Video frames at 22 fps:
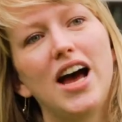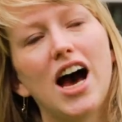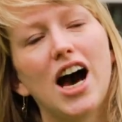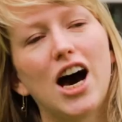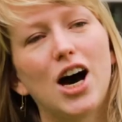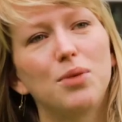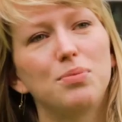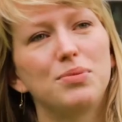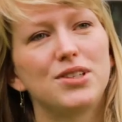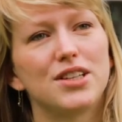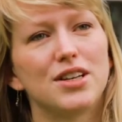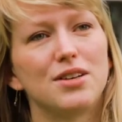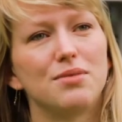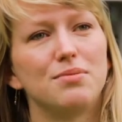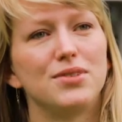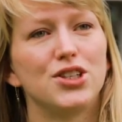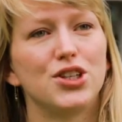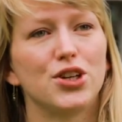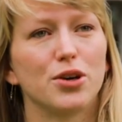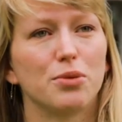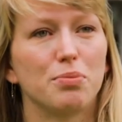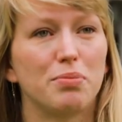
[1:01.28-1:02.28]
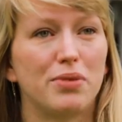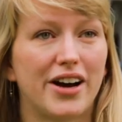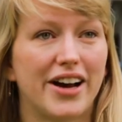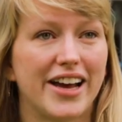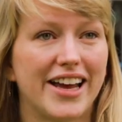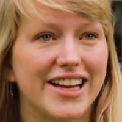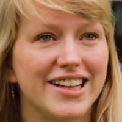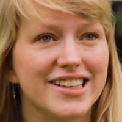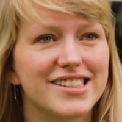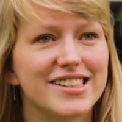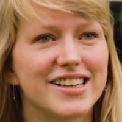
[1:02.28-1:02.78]
helps them to
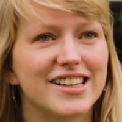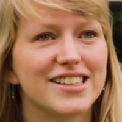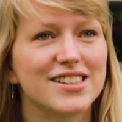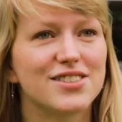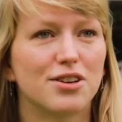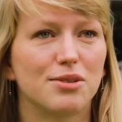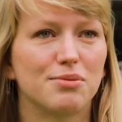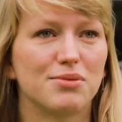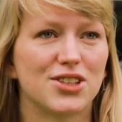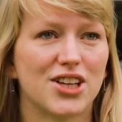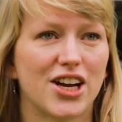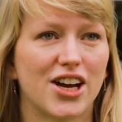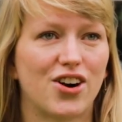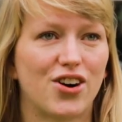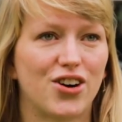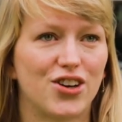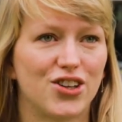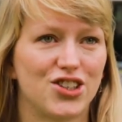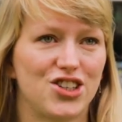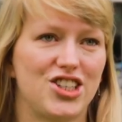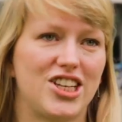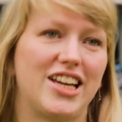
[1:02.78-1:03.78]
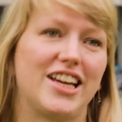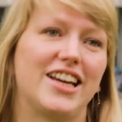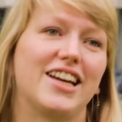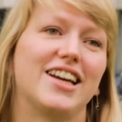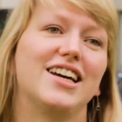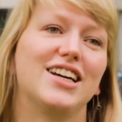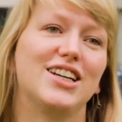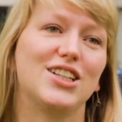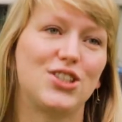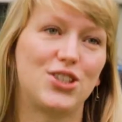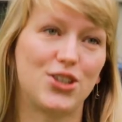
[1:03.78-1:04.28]
apply insights from psychology
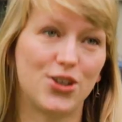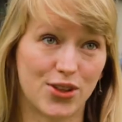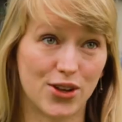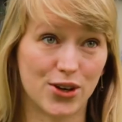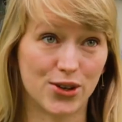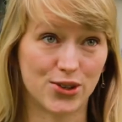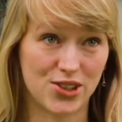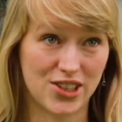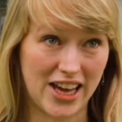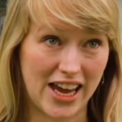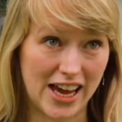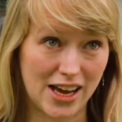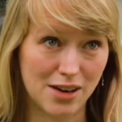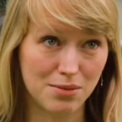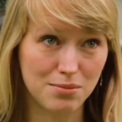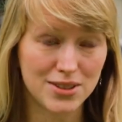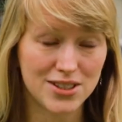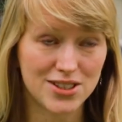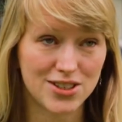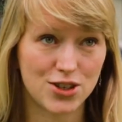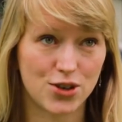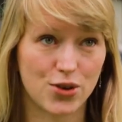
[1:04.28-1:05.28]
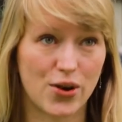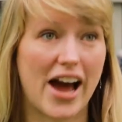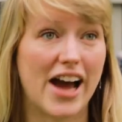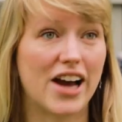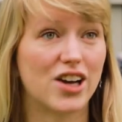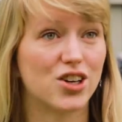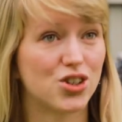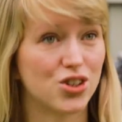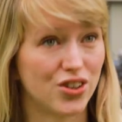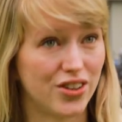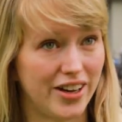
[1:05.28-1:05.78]
to those games to
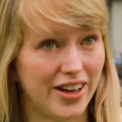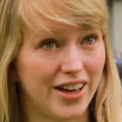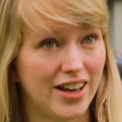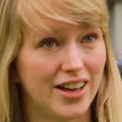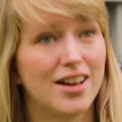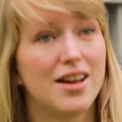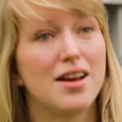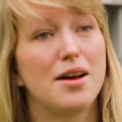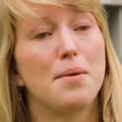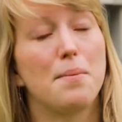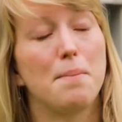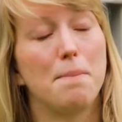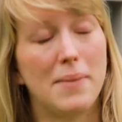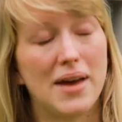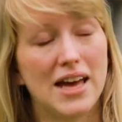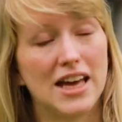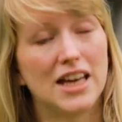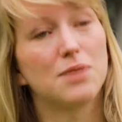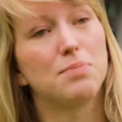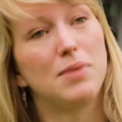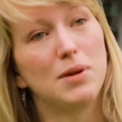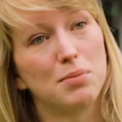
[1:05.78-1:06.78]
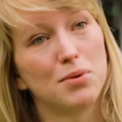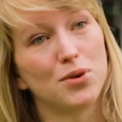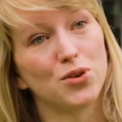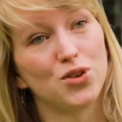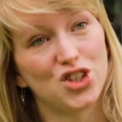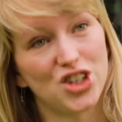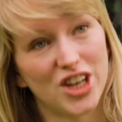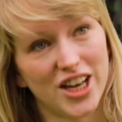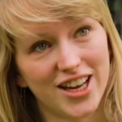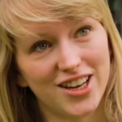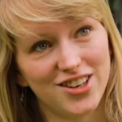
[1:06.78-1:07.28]
actually make people
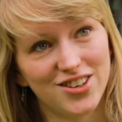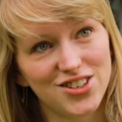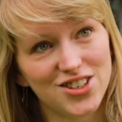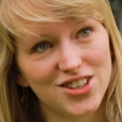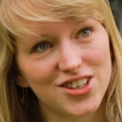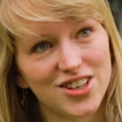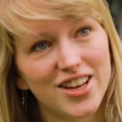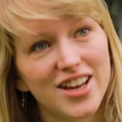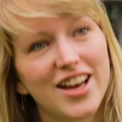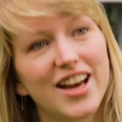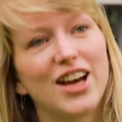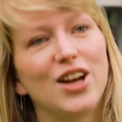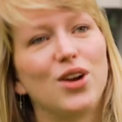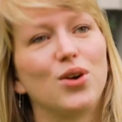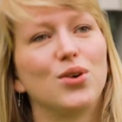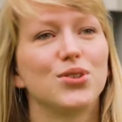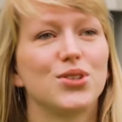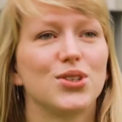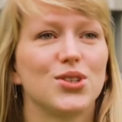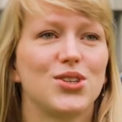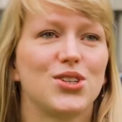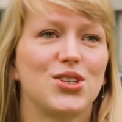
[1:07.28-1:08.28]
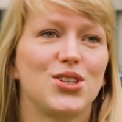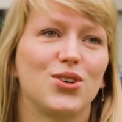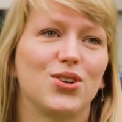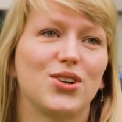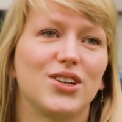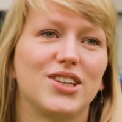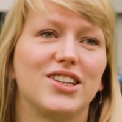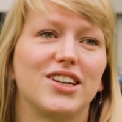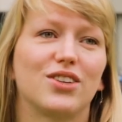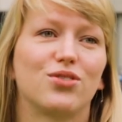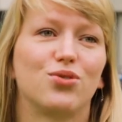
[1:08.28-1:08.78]
change and also to
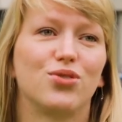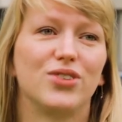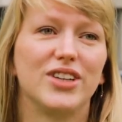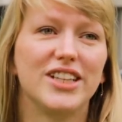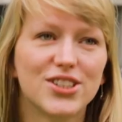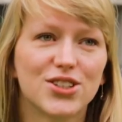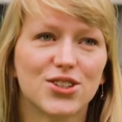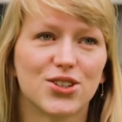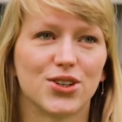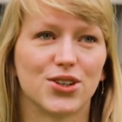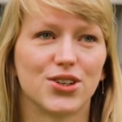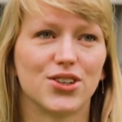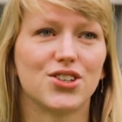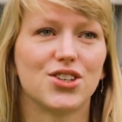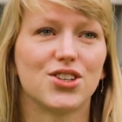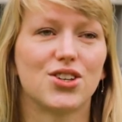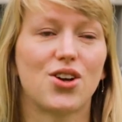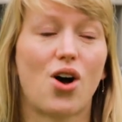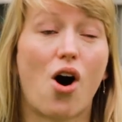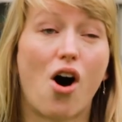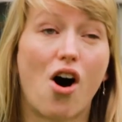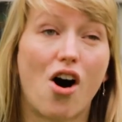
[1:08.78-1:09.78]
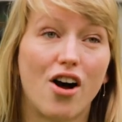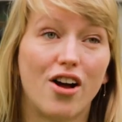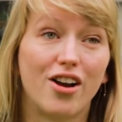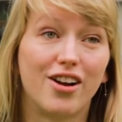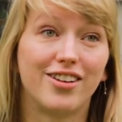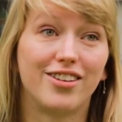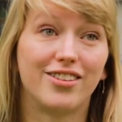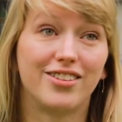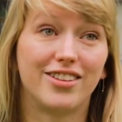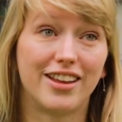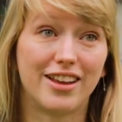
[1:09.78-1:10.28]
conduct research
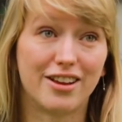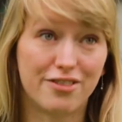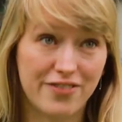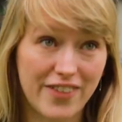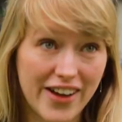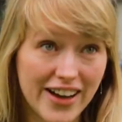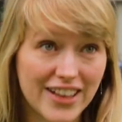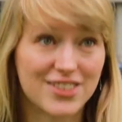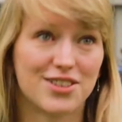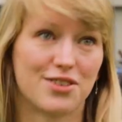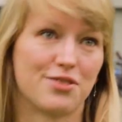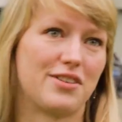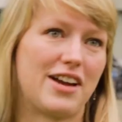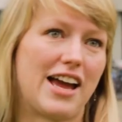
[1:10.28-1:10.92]
on the effects of